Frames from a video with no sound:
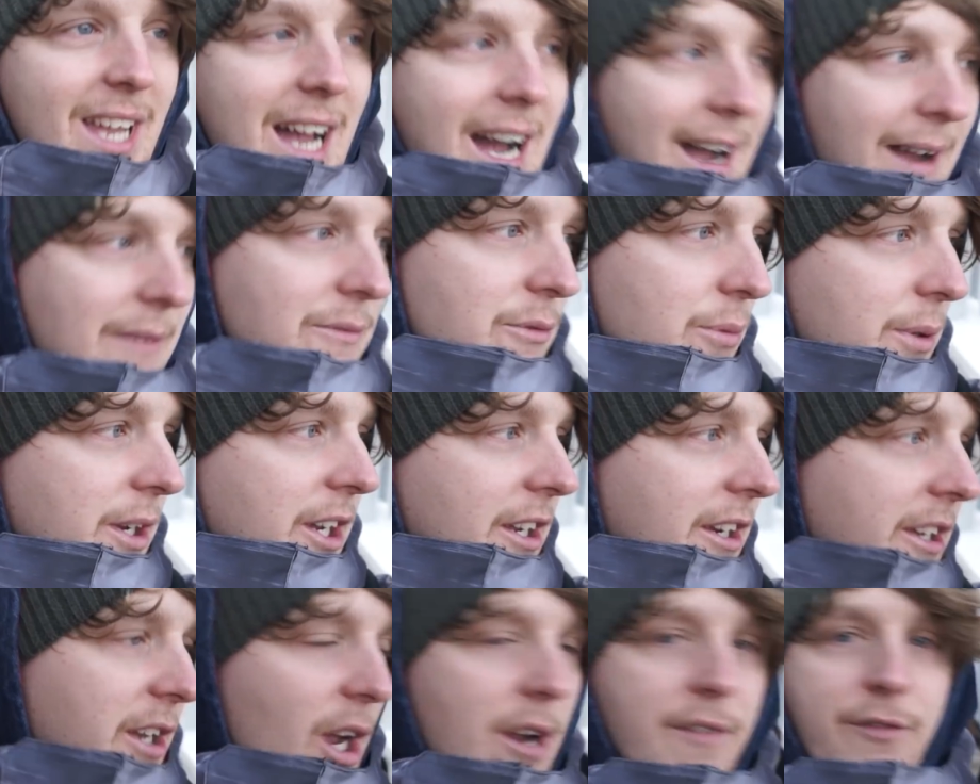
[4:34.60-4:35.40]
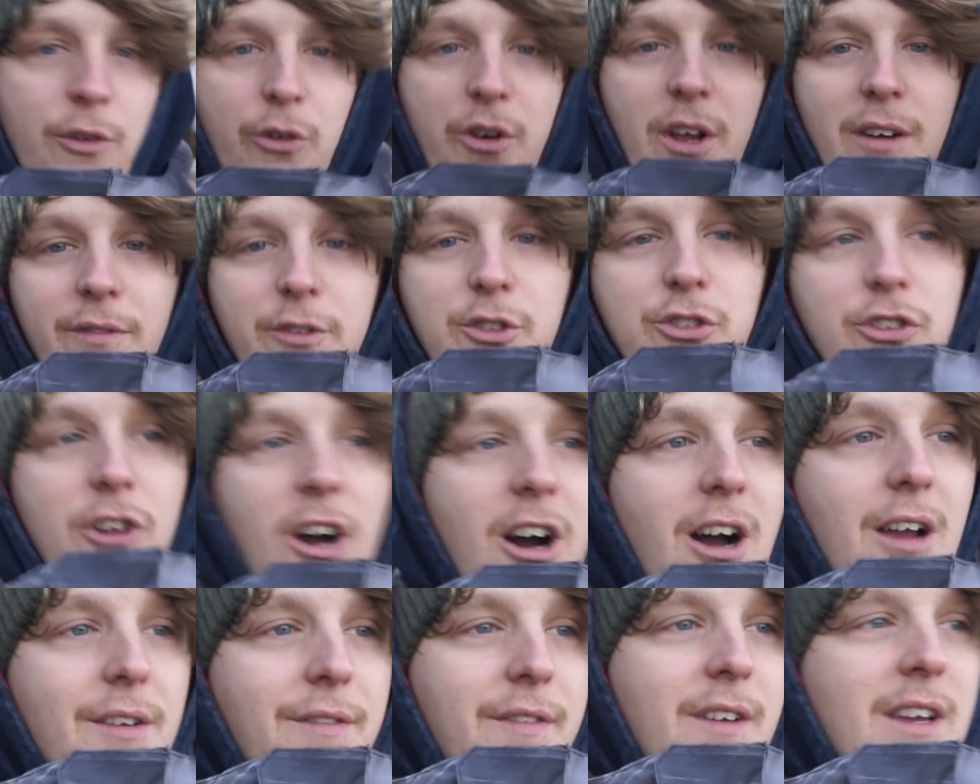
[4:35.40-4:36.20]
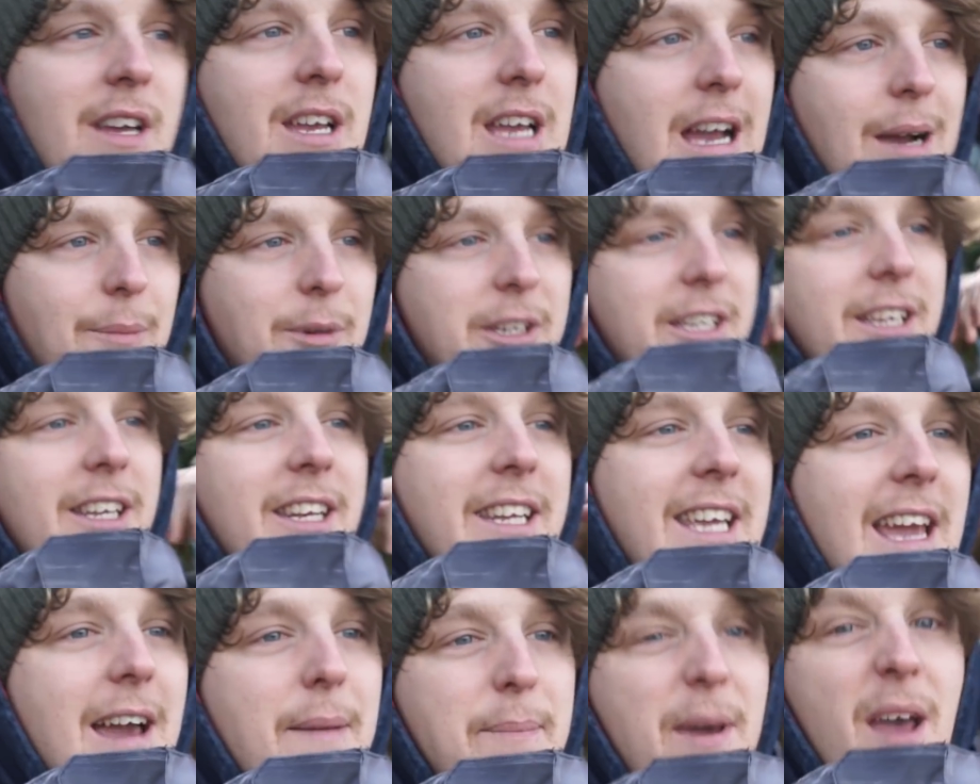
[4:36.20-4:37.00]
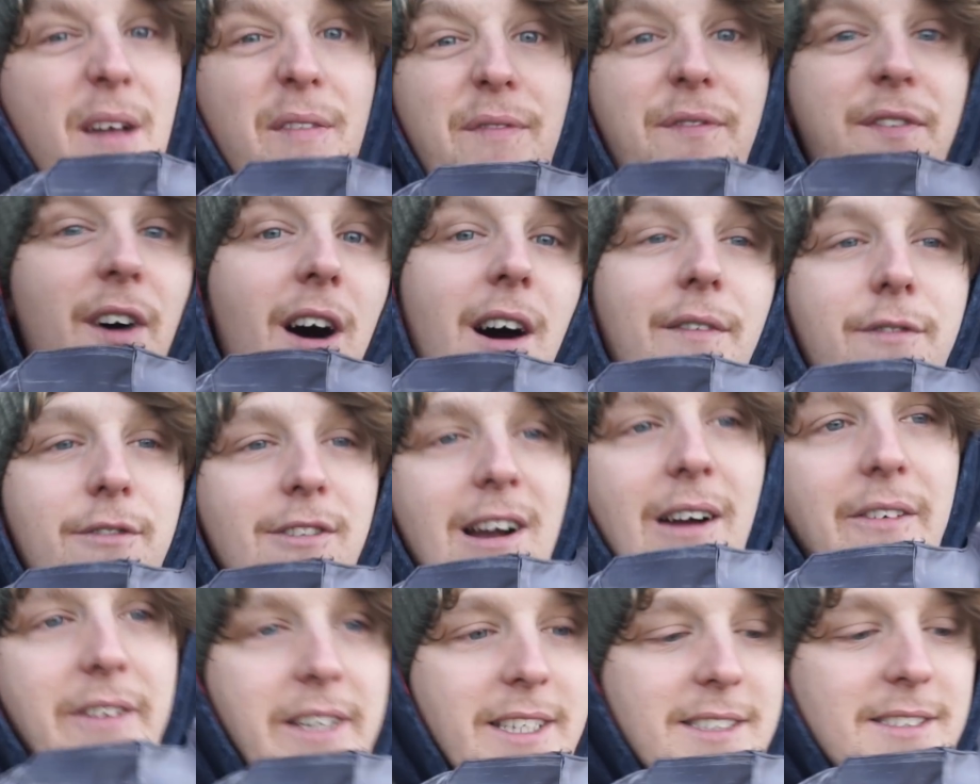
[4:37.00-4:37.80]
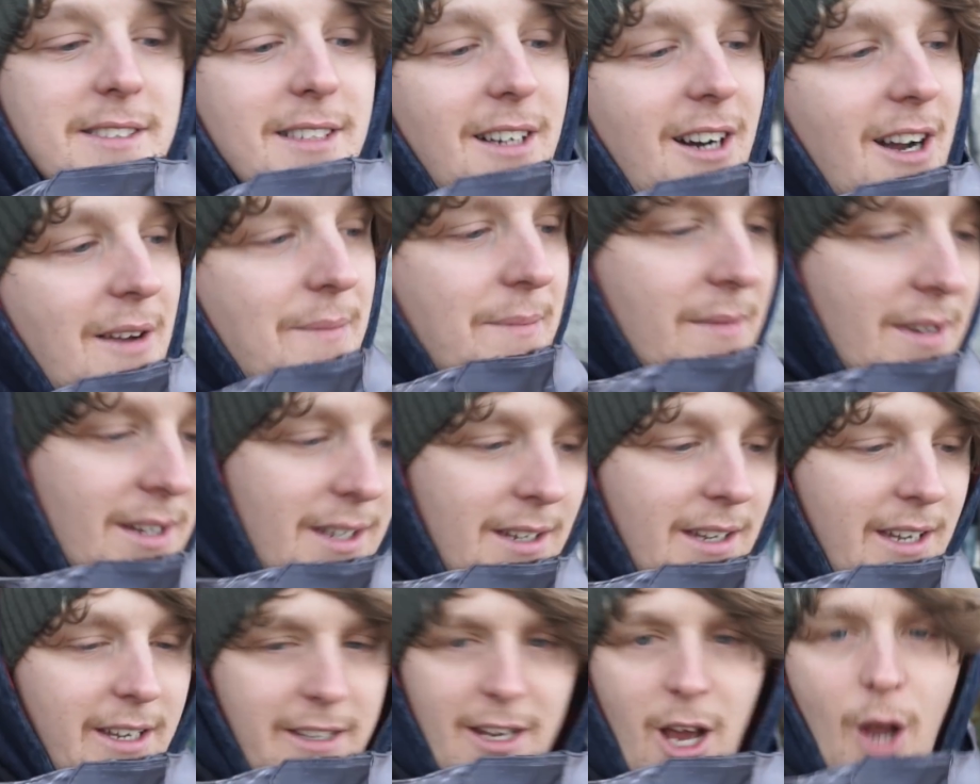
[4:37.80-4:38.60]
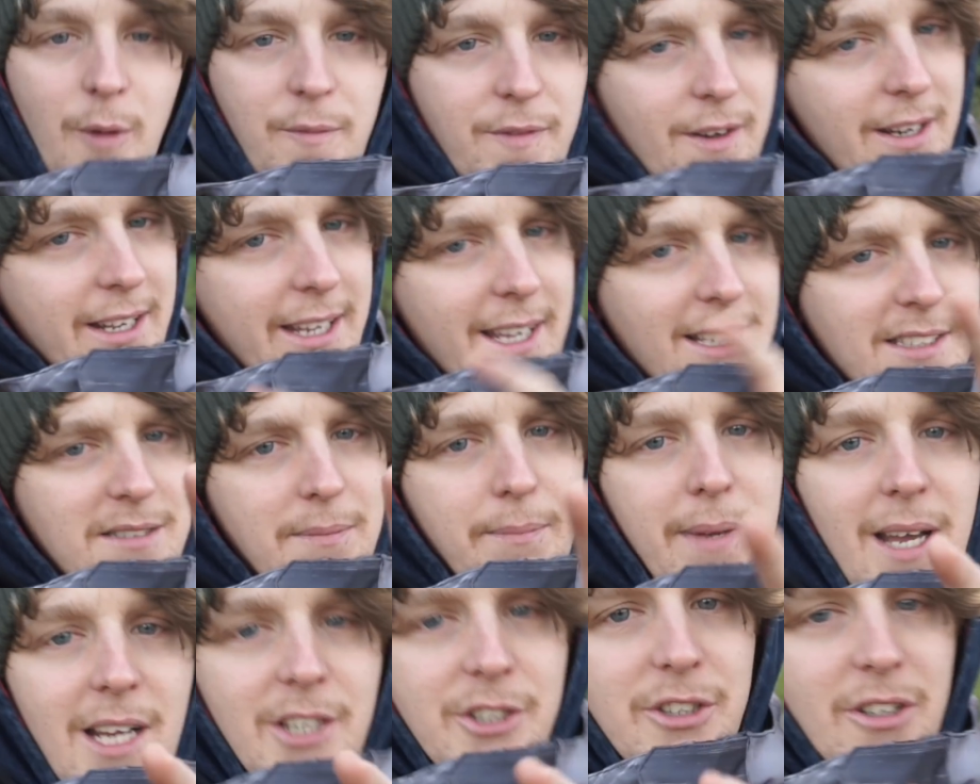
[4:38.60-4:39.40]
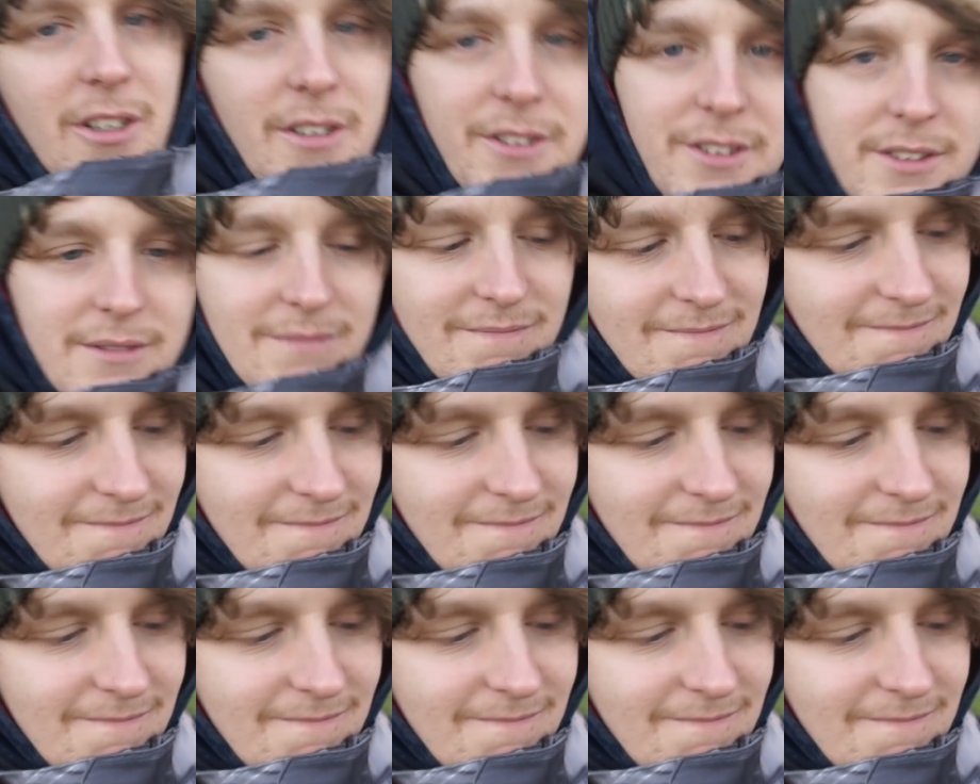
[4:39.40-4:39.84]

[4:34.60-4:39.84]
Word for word: and we're gonna go for another drive. And we're gonna get a bit further out this time and hopefully get some better shots.